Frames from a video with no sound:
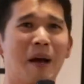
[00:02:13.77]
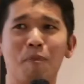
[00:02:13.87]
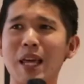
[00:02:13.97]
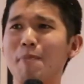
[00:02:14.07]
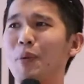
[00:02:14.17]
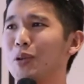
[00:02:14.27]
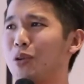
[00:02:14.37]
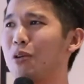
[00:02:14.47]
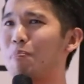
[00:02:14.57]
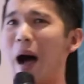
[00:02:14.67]
people
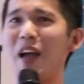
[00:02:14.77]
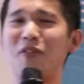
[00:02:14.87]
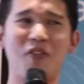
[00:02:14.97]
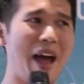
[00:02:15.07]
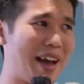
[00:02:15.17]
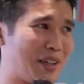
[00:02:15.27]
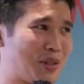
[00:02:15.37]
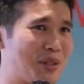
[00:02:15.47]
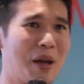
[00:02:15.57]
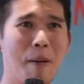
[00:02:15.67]
don't buy
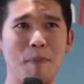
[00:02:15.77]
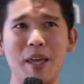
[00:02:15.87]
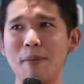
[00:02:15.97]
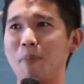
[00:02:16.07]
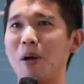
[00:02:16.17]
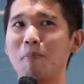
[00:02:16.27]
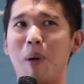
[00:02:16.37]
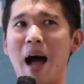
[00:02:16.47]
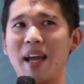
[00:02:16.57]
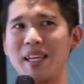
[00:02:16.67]
facts, people
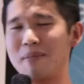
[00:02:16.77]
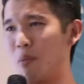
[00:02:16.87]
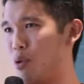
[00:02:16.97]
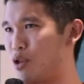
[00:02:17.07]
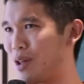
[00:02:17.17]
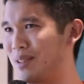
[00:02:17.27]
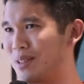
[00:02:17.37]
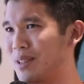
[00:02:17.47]
buy emotions.